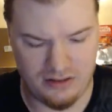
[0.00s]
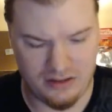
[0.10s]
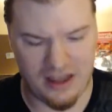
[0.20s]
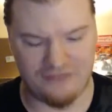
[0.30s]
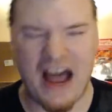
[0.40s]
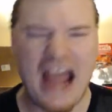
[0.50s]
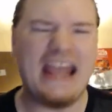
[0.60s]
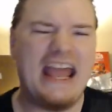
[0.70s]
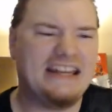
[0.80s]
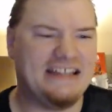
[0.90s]
If
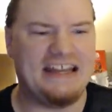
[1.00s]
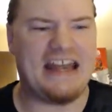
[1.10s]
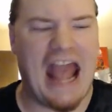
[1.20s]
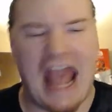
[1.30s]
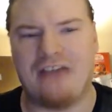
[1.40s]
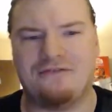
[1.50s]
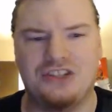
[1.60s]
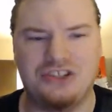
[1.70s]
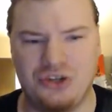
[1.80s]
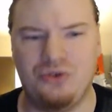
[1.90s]
I didn't have
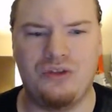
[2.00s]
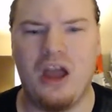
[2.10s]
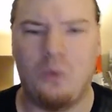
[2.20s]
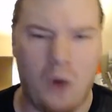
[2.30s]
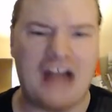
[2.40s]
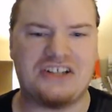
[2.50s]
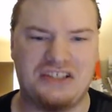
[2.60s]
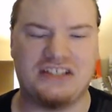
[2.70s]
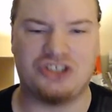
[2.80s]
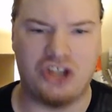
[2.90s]
to watch
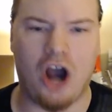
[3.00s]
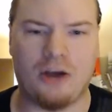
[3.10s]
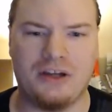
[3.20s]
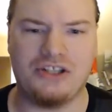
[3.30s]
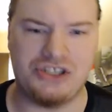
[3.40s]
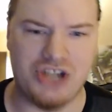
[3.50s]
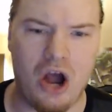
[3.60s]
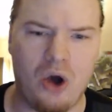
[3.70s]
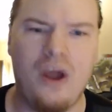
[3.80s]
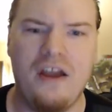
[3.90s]
this garbage
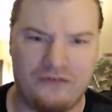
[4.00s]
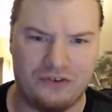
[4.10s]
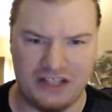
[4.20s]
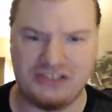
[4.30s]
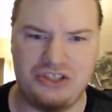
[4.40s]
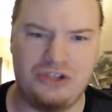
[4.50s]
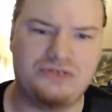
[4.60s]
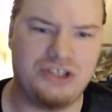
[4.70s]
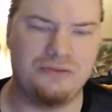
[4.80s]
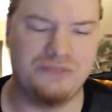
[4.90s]
show for this
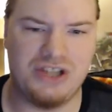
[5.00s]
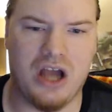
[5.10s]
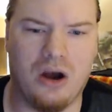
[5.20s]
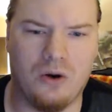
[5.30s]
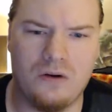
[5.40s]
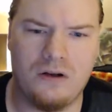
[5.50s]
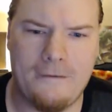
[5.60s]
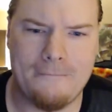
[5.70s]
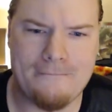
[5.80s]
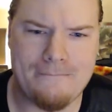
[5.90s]
YouTube show,
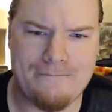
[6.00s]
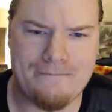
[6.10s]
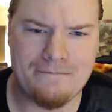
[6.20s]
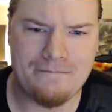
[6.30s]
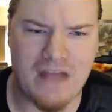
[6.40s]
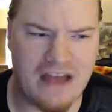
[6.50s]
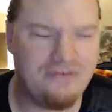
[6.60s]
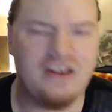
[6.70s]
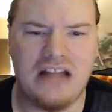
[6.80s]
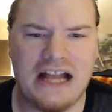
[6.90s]
I
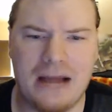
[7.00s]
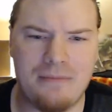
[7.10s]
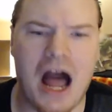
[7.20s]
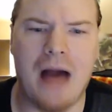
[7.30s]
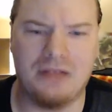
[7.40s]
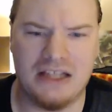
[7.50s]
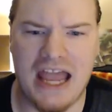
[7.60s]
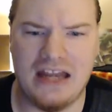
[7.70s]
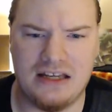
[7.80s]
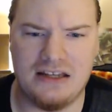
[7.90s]
feel like I'm
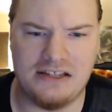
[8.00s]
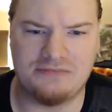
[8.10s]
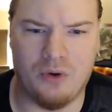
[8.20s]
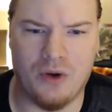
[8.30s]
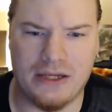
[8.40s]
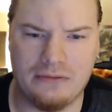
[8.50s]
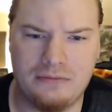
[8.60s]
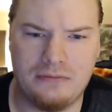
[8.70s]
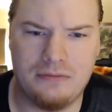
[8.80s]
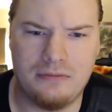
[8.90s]
obligated at this point.
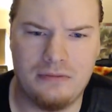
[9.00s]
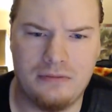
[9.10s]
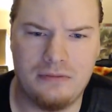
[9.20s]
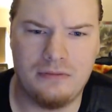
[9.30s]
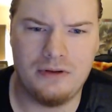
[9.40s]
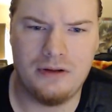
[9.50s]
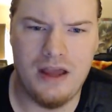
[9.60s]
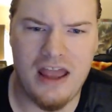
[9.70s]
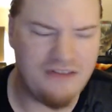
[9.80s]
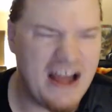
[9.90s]

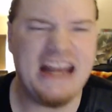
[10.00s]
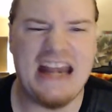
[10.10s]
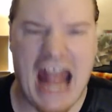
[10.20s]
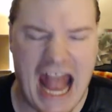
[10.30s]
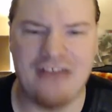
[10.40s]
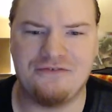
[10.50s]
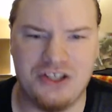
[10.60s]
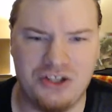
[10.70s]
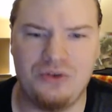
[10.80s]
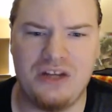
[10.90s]
If I didn't have to
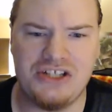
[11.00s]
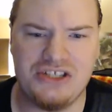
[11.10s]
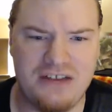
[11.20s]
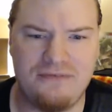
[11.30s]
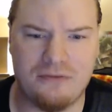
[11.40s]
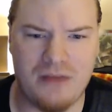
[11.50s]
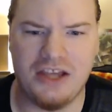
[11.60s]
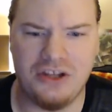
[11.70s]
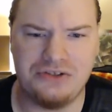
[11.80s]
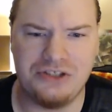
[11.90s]
do this shit for my
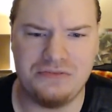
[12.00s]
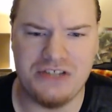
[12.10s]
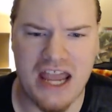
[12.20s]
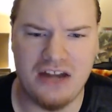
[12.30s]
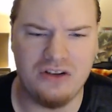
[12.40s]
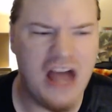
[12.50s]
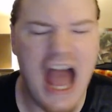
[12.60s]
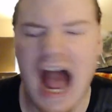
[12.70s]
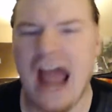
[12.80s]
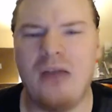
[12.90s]
YouTube channel,
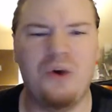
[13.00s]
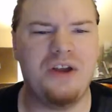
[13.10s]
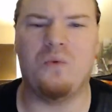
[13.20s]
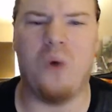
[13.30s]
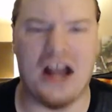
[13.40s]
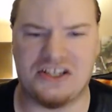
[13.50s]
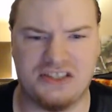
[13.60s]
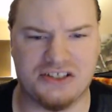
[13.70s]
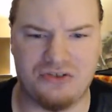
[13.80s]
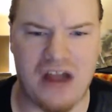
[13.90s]
I wouldn't watch
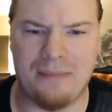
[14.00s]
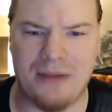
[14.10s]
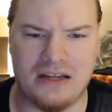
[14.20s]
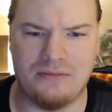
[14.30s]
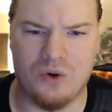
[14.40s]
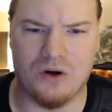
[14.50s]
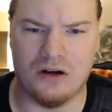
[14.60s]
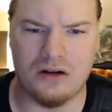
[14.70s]
this crap anymore.